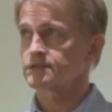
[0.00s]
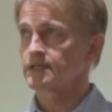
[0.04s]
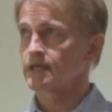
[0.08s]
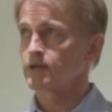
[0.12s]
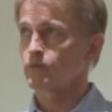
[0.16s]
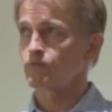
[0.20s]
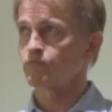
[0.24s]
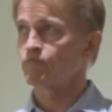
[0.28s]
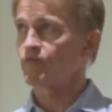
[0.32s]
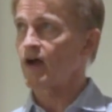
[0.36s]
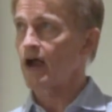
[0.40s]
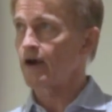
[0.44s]
They
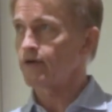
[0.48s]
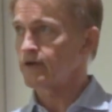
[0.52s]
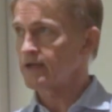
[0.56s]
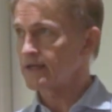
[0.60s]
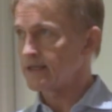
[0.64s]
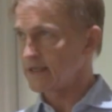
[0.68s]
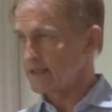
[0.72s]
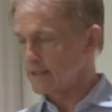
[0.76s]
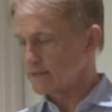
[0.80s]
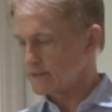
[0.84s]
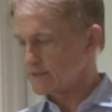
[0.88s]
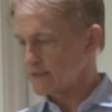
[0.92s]
vary
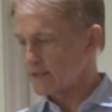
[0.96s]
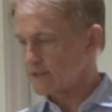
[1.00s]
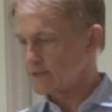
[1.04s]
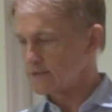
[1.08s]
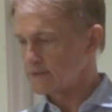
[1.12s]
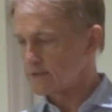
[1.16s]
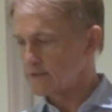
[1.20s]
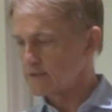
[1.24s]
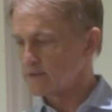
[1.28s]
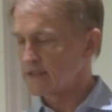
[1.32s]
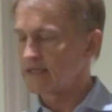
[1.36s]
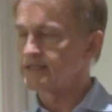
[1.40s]
in
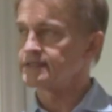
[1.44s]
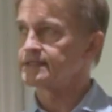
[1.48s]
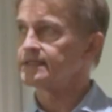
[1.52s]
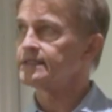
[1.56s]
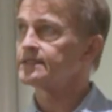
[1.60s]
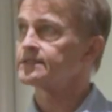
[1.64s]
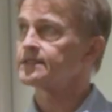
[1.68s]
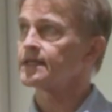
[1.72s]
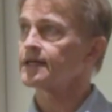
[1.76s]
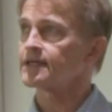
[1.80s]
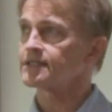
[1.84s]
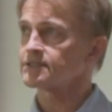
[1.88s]
their
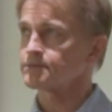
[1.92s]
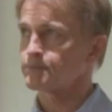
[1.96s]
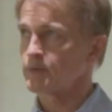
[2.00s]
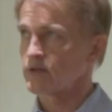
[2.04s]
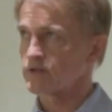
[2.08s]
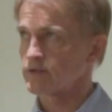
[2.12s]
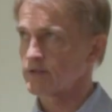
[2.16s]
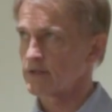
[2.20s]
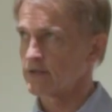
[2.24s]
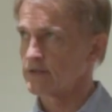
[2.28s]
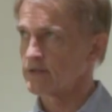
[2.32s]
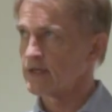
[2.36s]
details,
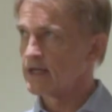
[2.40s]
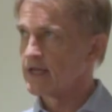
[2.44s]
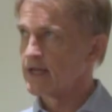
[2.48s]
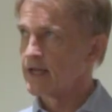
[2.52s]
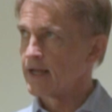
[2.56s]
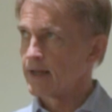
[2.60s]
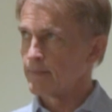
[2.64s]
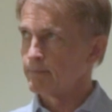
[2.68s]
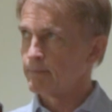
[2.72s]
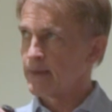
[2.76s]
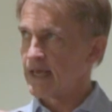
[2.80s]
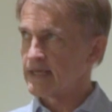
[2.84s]
but they're
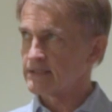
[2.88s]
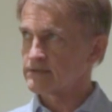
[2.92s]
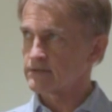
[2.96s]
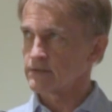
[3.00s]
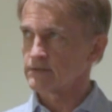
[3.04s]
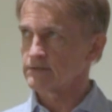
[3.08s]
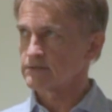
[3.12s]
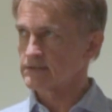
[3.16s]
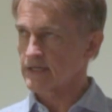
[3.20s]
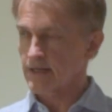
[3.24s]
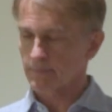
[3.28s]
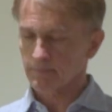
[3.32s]
based
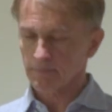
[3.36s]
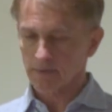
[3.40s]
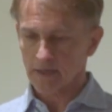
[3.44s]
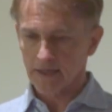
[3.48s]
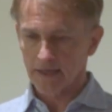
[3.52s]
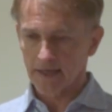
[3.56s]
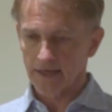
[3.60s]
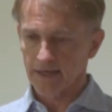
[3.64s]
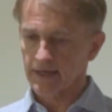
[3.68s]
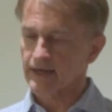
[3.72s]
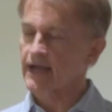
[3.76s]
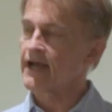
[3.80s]
on some
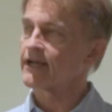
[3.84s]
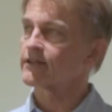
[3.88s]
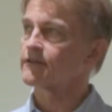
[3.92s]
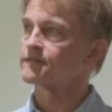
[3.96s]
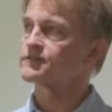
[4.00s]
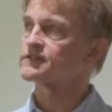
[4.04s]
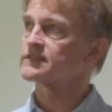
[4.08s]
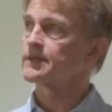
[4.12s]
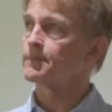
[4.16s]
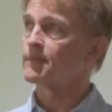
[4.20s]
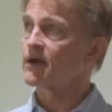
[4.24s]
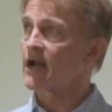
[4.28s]
kind
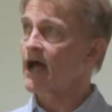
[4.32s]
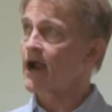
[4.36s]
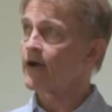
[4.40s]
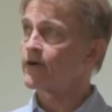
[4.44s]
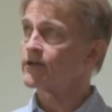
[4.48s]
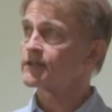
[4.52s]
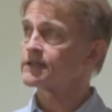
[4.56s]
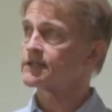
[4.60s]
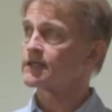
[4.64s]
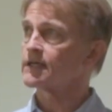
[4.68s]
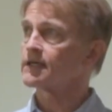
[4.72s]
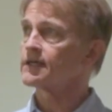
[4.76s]
of
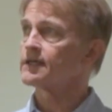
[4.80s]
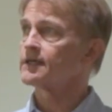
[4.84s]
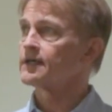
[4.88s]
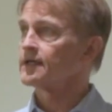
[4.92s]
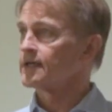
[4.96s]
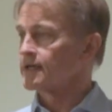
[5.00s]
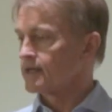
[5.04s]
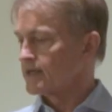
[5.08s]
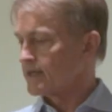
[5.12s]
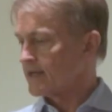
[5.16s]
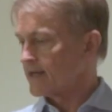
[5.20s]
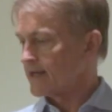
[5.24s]
similarity
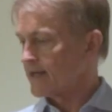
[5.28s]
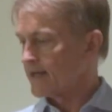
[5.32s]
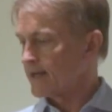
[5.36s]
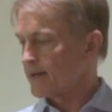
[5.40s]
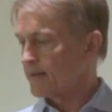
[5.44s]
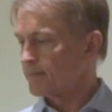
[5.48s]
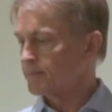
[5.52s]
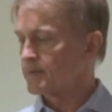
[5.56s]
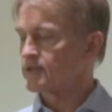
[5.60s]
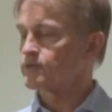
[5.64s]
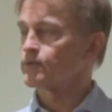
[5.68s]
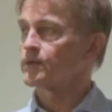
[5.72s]

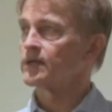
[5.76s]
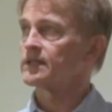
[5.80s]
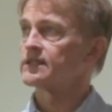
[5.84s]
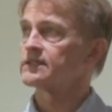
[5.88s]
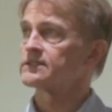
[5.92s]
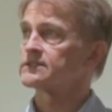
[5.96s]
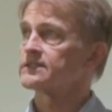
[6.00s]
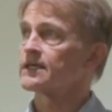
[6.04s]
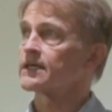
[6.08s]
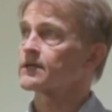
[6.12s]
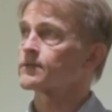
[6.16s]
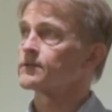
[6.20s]
between
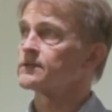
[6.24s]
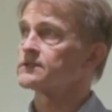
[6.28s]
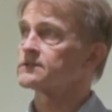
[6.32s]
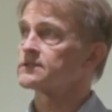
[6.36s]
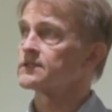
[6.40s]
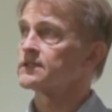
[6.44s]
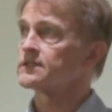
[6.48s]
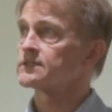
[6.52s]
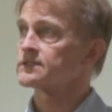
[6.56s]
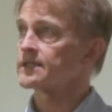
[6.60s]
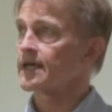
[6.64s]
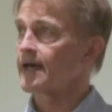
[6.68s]
the
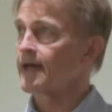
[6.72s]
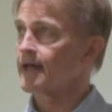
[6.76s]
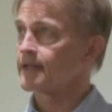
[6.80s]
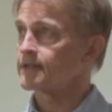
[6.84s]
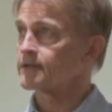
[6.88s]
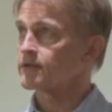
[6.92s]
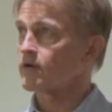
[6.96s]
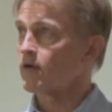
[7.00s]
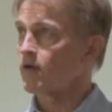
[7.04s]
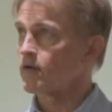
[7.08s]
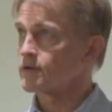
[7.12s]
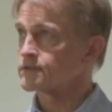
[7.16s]
sequences,
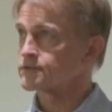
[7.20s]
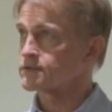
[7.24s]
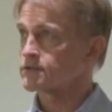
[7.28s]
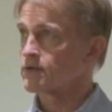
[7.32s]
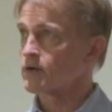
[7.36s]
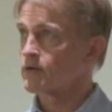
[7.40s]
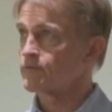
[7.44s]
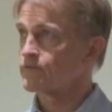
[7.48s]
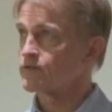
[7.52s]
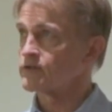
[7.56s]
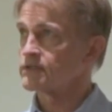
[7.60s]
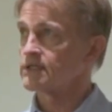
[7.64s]
and
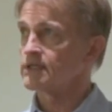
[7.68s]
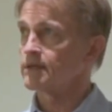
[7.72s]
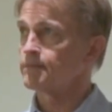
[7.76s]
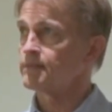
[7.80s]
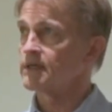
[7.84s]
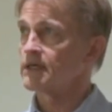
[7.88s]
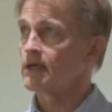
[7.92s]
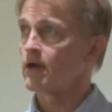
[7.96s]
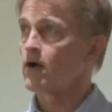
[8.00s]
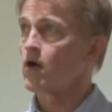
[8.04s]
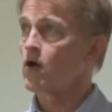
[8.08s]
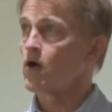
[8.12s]
also for
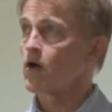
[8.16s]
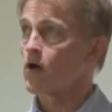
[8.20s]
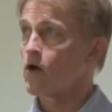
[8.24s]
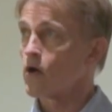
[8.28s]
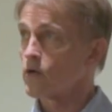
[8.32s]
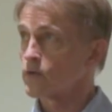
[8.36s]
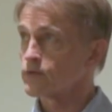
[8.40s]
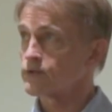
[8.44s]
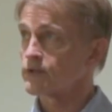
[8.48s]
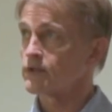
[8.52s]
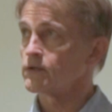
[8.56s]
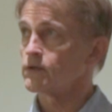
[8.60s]

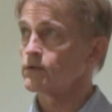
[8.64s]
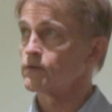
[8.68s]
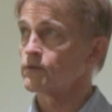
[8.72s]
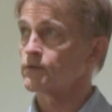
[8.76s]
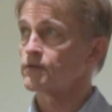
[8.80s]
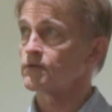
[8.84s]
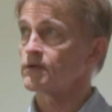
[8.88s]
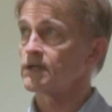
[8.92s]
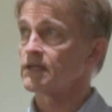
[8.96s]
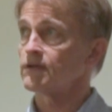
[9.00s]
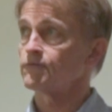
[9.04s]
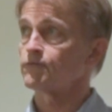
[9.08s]

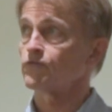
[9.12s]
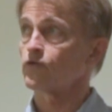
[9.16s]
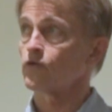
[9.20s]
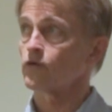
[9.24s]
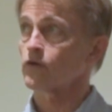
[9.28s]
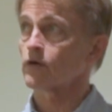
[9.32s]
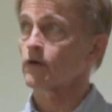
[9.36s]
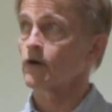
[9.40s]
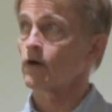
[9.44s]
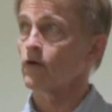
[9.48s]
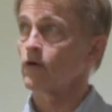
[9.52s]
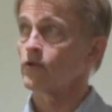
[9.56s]

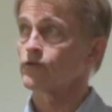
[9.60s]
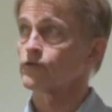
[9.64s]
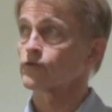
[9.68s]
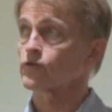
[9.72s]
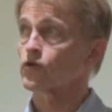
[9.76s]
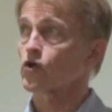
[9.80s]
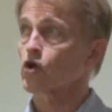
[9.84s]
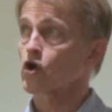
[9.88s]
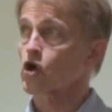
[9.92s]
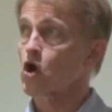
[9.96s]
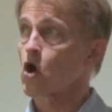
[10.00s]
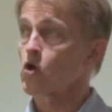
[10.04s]
DBOTU3 on
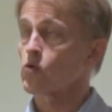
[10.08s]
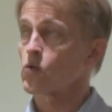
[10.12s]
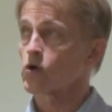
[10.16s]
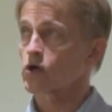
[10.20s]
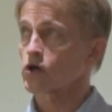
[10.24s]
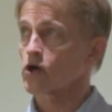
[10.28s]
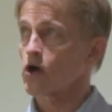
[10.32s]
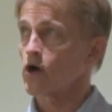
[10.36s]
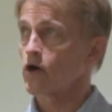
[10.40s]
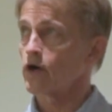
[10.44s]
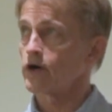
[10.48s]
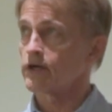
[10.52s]

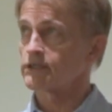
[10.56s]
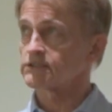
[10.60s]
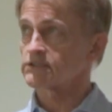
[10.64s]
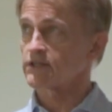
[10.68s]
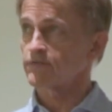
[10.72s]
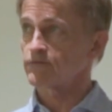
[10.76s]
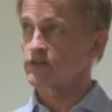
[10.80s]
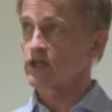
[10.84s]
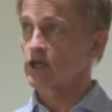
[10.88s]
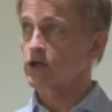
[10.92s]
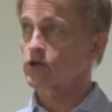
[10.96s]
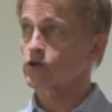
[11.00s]
co-occurrence,
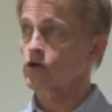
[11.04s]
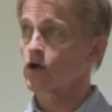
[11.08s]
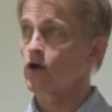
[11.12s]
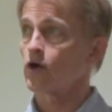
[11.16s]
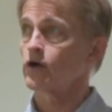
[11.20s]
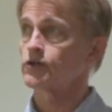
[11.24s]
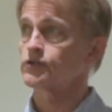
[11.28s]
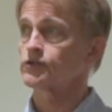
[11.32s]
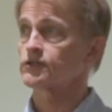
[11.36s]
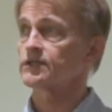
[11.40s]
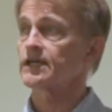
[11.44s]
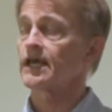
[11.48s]
if they
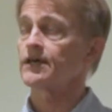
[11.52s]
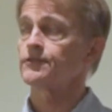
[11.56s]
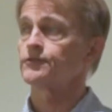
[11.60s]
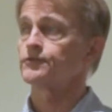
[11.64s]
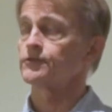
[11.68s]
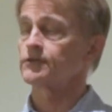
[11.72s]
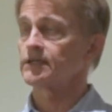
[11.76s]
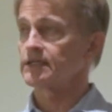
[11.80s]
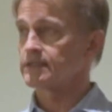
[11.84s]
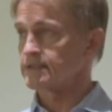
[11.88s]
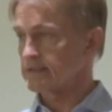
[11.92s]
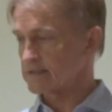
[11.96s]
occur
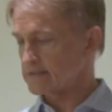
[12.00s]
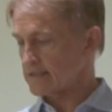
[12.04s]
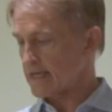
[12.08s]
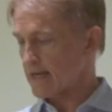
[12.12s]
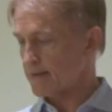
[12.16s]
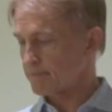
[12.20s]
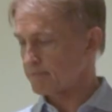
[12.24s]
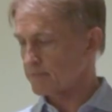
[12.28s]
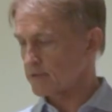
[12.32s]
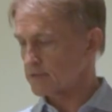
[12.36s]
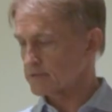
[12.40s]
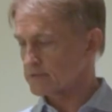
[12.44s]
together in the
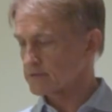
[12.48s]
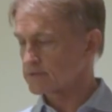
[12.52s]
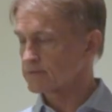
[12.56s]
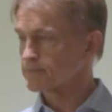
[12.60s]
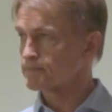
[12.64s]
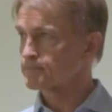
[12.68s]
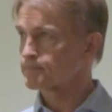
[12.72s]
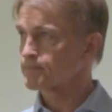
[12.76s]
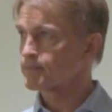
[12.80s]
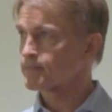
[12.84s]
samples.